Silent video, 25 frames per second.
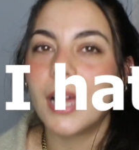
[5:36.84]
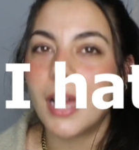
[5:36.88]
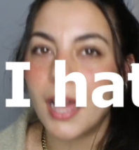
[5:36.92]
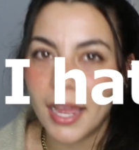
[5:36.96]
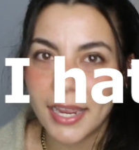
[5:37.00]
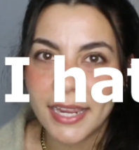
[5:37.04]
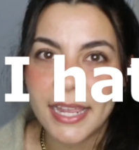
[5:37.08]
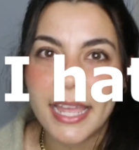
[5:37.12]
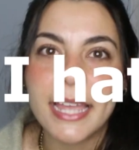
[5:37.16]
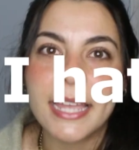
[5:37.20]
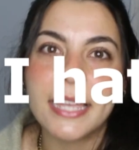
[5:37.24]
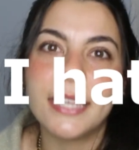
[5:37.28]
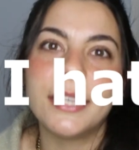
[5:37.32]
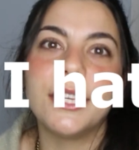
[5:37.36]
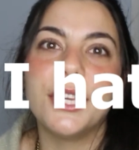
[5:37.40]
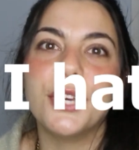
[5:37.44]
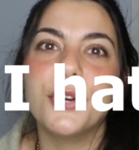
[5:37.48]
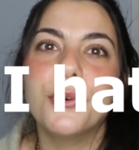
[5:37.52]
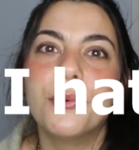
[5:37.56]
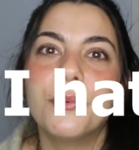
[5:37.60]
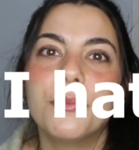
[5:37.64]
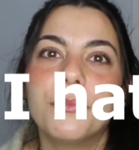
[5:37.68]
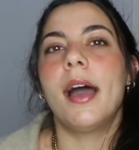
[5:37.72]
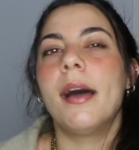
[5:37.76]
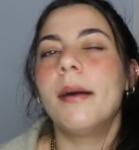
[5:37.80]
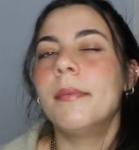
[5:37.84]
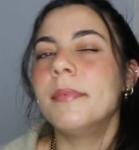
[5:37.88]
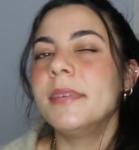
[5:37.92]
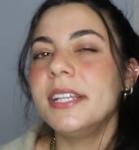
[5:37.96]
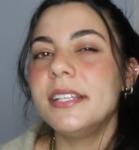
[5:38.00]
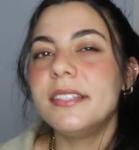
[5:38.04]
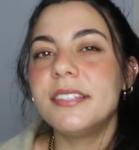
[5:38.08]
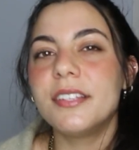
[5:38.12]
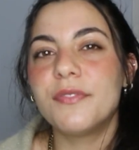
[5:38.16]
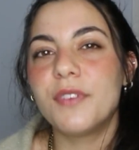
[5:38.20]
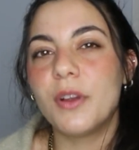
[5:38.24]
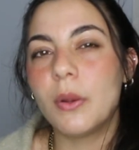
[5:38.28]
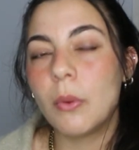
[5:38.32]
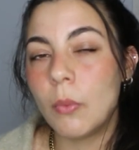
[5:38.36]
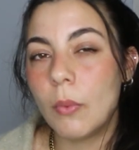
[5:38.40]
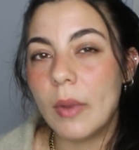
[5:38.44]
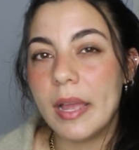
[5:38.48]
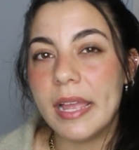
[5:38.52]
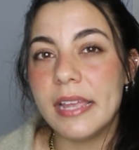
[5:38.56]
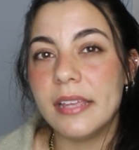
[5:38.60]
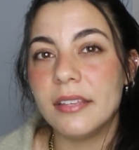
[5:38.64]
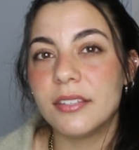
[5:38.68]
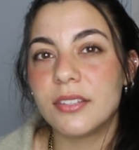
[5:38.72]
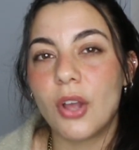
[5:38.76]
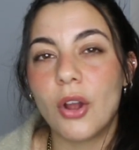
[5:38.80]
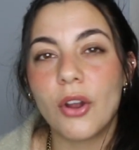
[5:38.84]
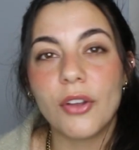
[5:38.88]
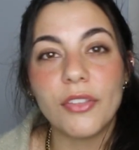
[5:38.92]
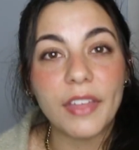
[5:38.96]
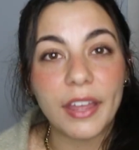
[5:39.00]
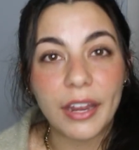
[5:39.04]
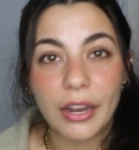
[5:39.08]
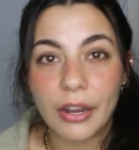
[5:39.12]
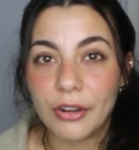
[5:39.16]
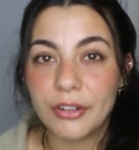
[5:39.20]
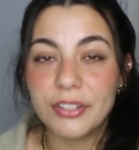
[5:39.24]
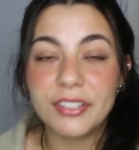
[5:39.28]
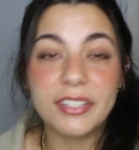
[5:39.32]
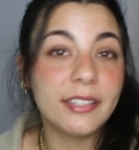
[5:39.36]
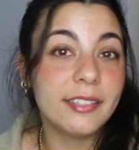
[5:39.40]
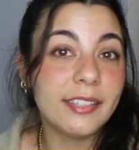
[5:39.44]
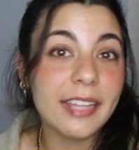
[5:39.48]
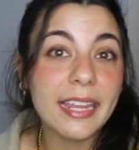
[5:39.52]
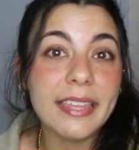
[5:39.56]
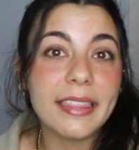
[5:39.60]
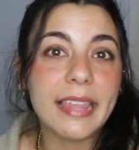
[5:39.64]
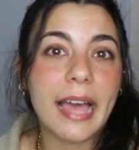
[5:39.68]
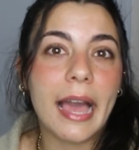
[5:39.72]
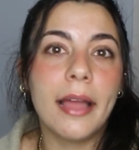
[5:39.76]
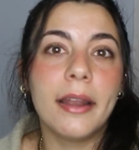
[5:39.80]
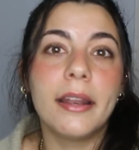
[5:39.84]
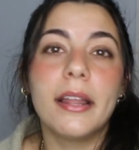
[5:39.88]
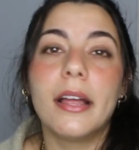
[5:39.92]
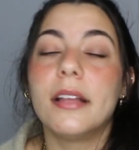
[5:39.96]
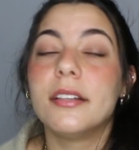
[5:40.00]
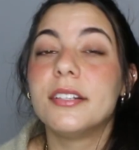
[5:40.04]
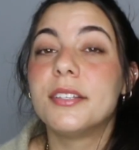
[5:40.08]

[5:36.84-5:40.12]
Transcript: I hate you." How many different ways are there to say that?